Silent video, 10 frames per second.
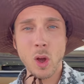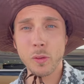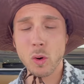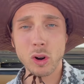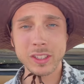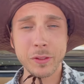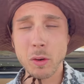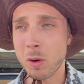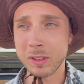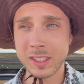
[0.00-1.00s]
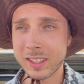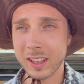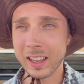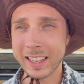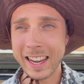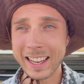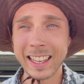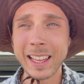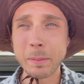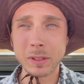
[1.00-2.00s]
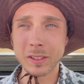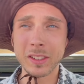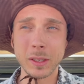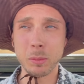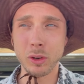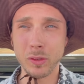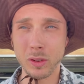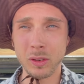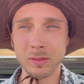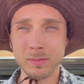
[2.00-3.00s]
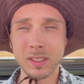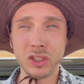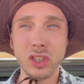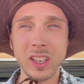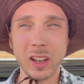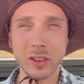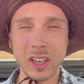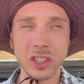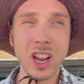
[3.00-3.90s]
Of course, everyone wants to get a glimpse of this beautiful cheetah creature.